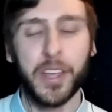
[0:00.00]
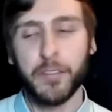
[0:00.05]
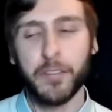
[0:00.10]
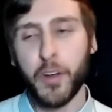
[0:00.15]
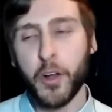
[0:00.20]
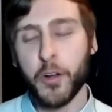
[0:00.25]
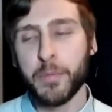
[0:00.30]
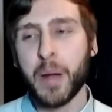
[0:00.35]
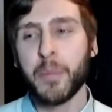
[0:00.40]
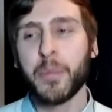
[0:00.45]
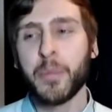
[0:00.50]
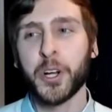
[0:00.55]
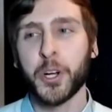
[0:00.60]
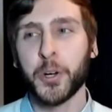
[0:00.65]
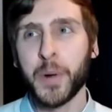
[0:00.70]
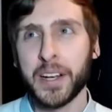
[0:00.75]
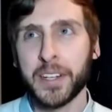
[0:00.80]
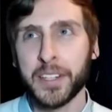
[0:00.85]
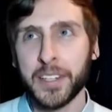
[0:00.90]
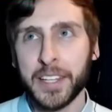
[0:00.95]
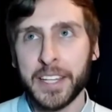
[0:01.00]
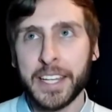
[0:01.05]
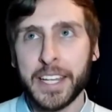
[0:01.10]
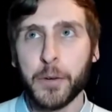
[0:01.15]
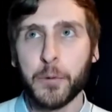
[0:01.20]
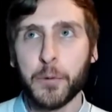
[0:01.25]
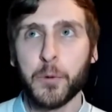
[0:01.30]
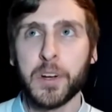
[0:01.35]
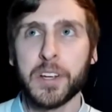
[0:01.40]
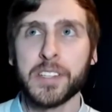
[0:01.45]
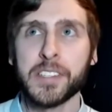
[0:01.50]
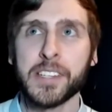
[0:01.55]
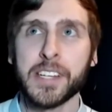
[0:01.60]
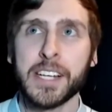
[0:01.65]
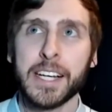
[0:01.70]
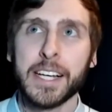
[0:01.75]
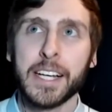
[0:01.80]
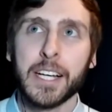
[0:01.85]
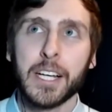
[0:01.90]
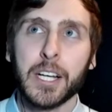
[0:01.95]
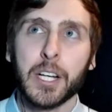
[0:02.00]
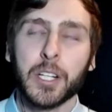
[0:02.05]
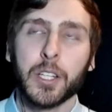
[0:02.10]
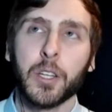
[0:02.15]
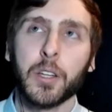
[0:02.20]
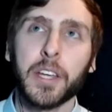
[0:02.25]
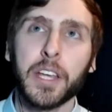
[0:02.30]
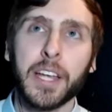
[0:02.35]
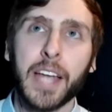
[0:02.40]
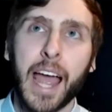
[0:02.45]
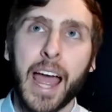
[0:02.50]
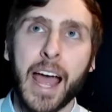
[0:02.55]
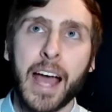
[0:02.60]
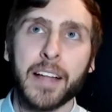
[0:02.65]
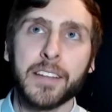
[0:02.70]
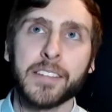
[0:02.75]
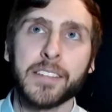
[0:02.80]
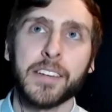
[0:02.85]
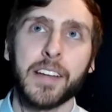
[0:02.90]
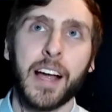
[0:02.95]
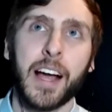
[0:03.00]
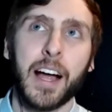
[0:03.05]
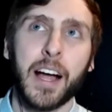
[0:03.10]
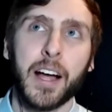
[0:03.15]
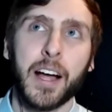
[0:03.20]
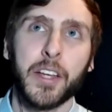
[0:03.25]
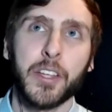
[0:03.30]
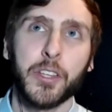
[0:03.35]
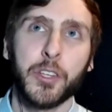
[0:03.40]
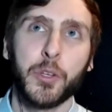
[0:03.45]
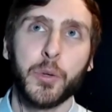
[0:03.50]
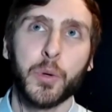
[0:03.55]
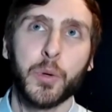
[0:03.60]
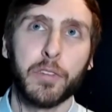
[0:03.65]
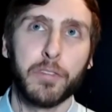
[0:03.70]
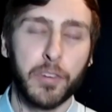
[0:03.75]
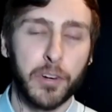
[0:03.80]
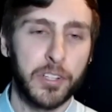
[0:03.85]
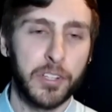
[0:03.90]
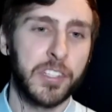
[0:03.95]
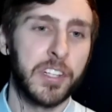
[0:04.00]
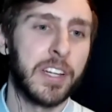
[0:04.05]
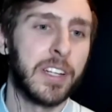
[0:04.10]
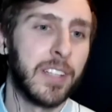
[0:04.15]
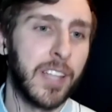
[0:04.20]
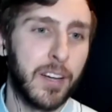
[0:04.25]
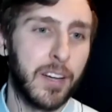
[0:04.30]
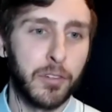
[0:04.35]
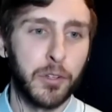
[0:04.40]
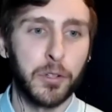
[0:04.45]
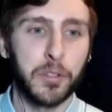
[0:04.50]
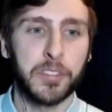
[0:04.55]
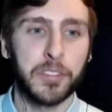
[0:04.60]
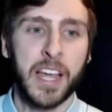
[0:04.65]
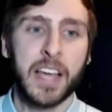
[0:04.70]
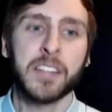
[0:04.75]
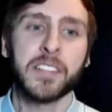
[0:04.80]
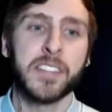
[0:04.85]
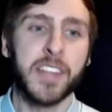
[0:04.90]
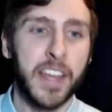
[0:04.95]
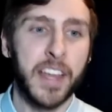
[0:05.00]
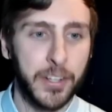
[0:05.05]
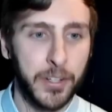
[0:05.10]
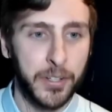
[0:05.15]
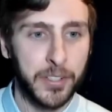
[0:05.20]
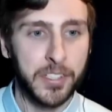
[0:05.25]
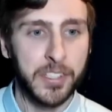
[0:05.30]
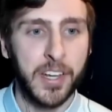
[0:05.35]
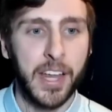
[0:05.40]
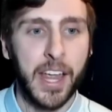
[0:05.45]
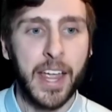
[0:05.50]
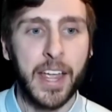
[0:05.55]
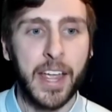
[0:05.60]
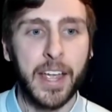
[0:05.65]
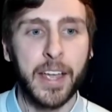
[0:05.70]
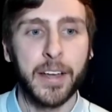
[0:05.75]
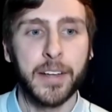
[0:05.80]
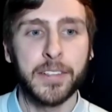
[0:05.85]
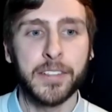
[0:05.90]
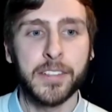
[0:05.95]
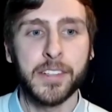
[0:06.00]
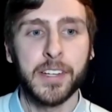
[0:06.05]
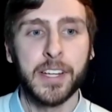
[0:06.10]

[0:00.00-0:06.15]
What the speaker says: If I remember correctly, it was looking at university level test takers and